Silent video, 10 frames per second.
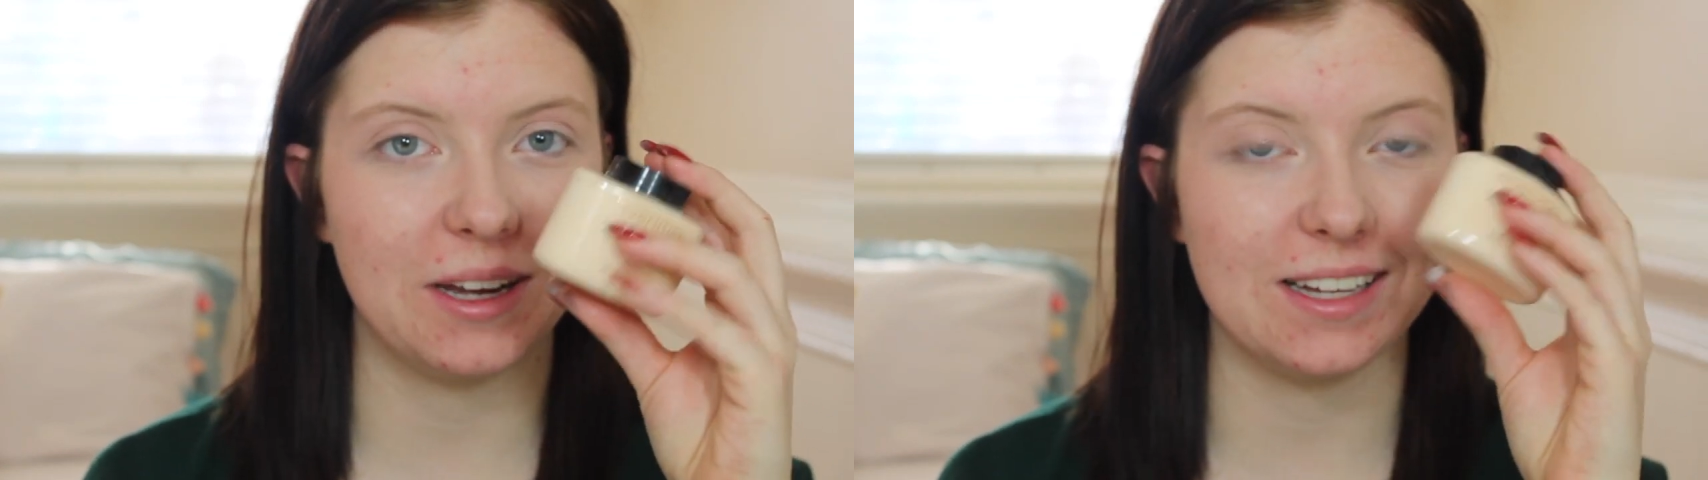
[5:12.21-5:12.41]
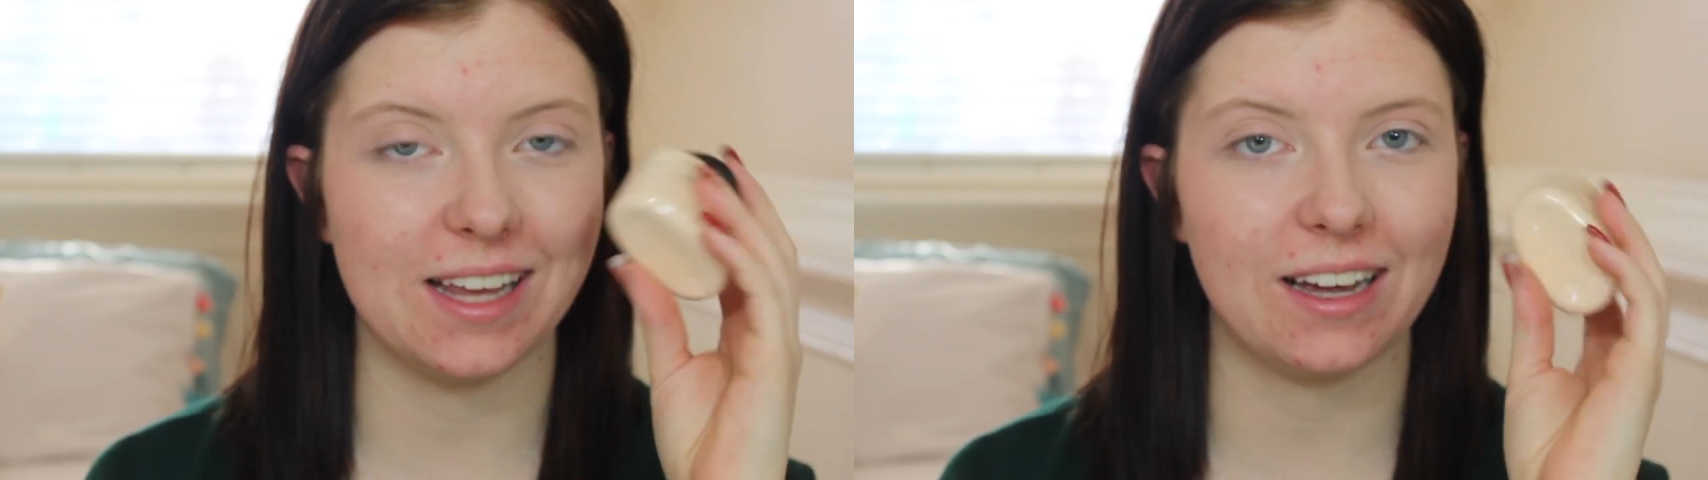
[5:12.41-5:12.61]

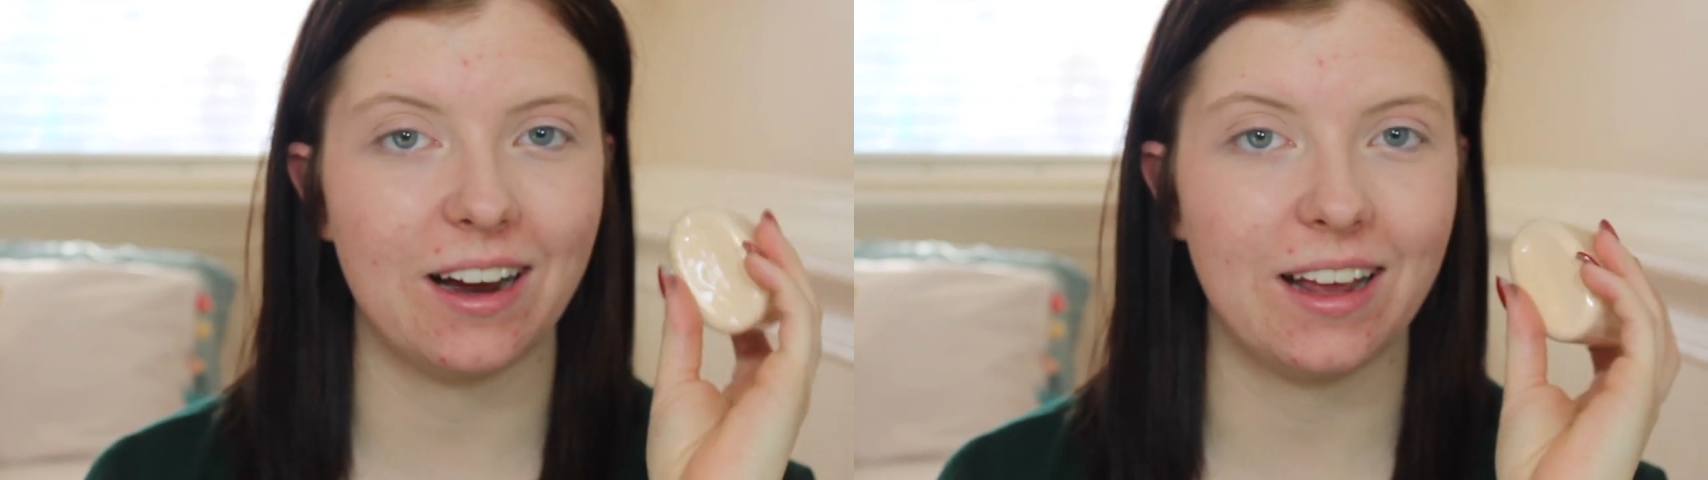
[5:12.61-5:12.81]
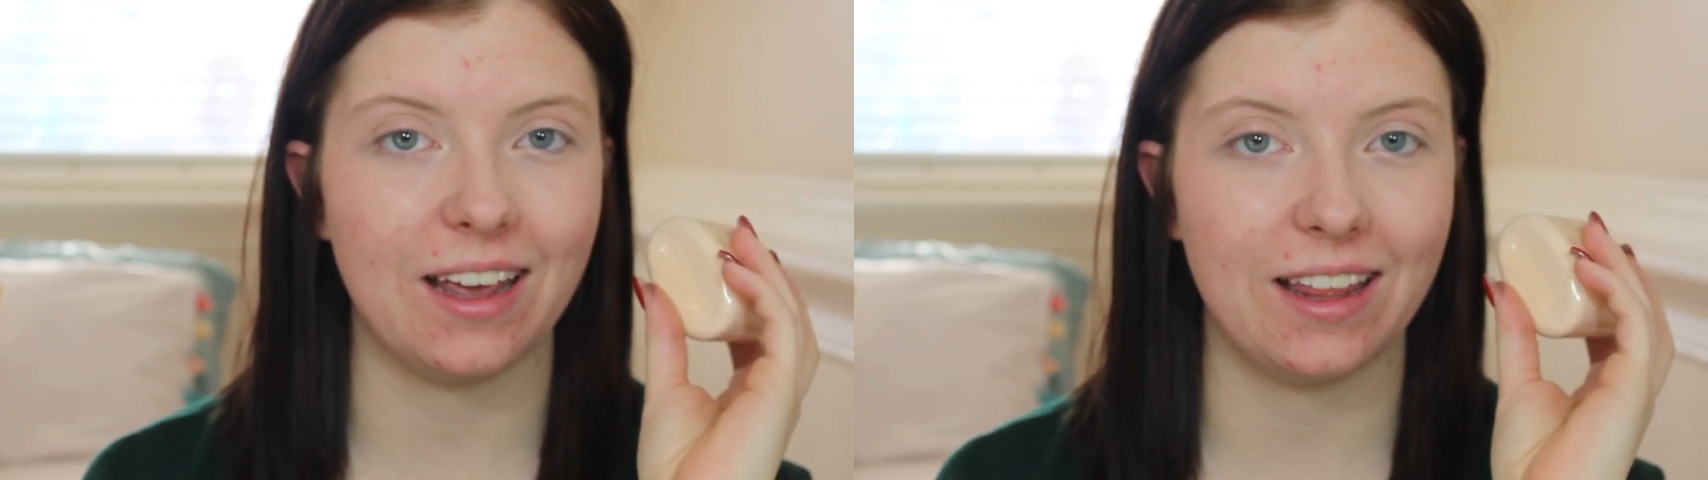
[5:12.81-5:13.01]
because I
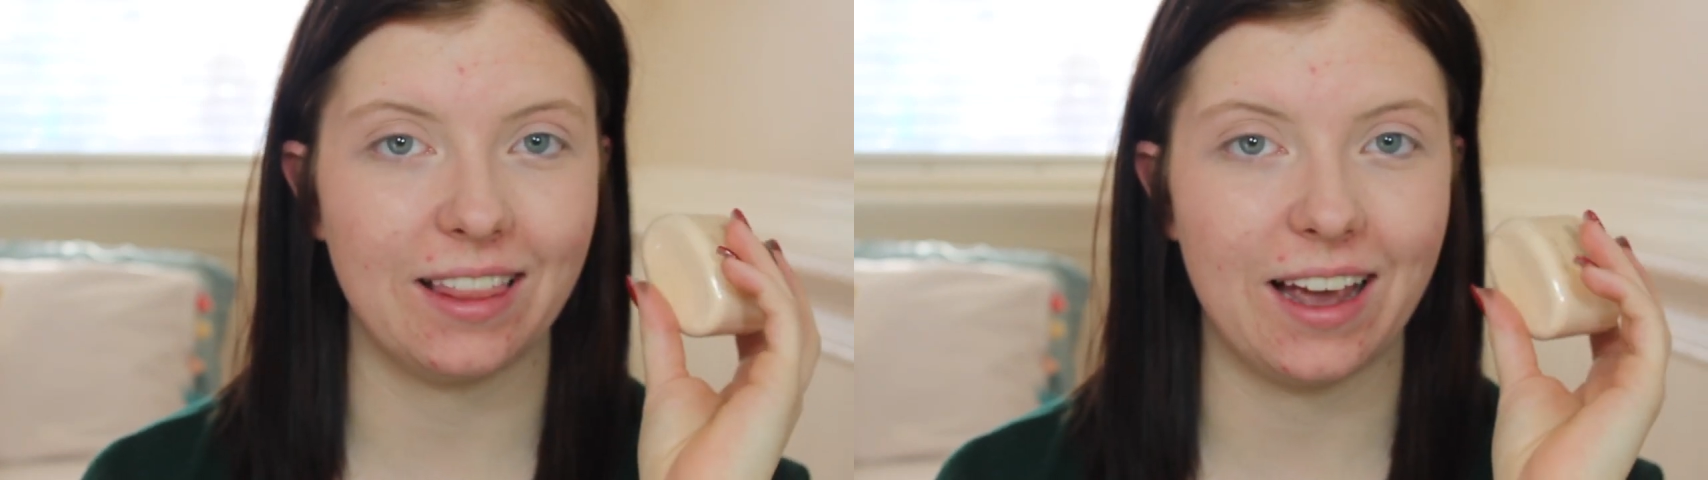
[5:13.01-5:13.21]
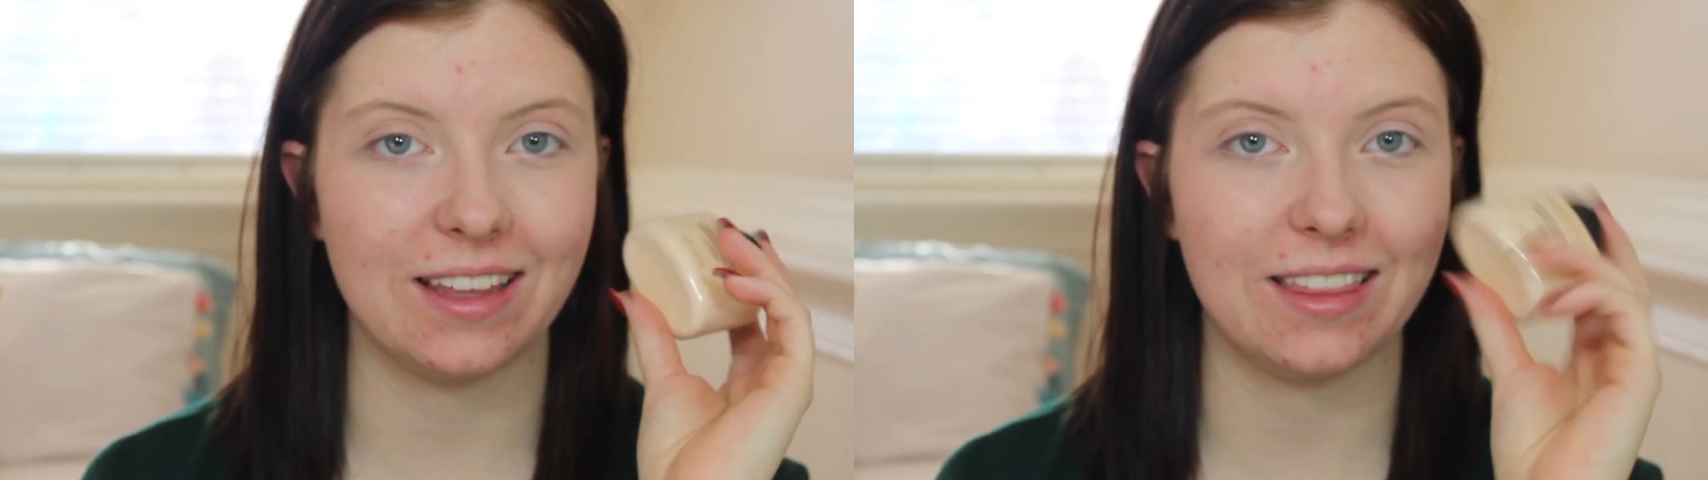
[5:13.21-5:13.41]
got it
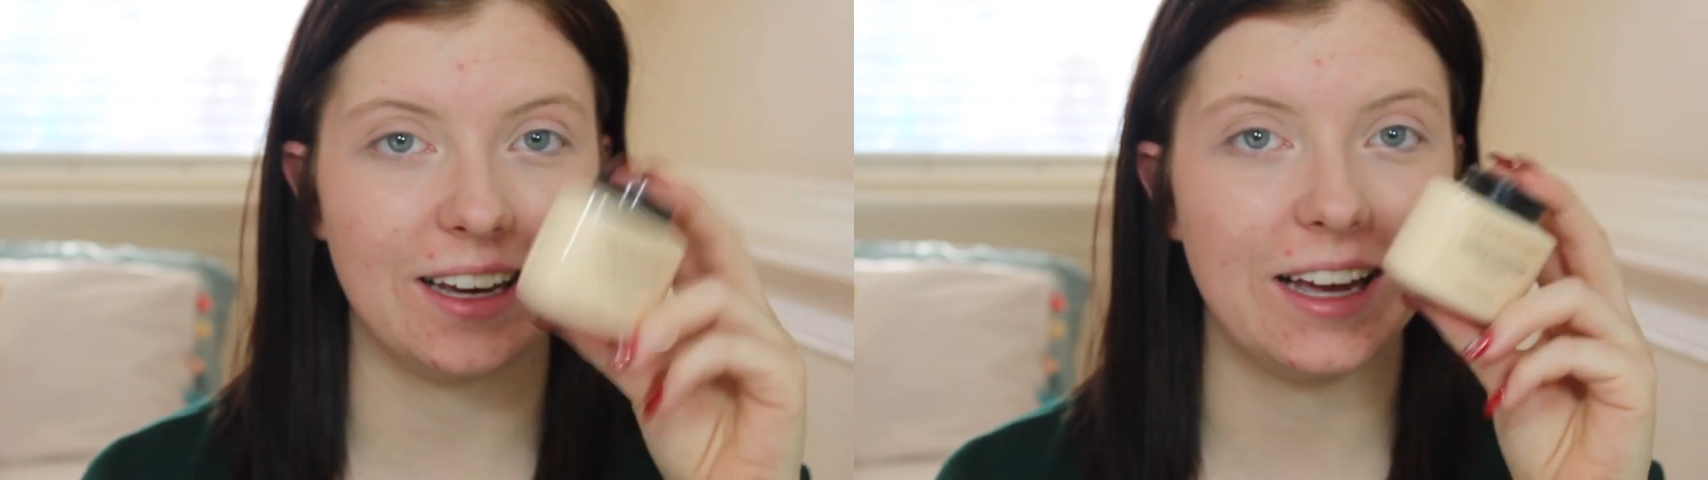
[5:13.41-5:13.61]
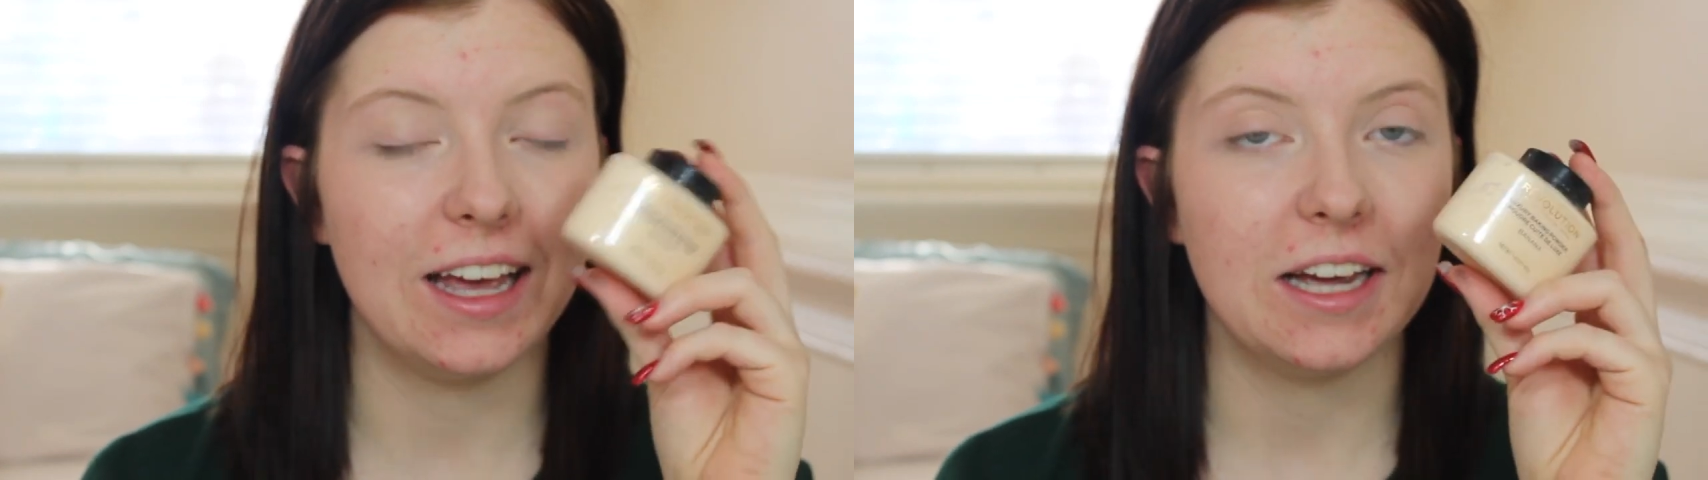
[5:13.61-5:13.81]
in like
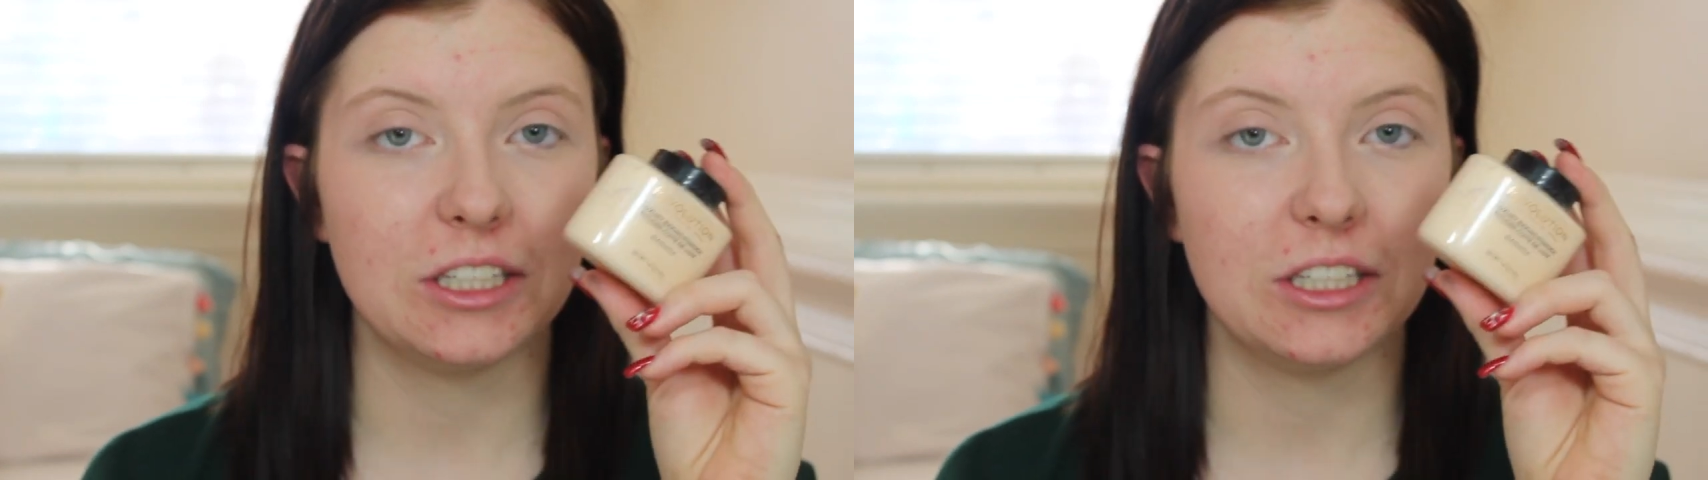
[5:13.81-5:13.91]
the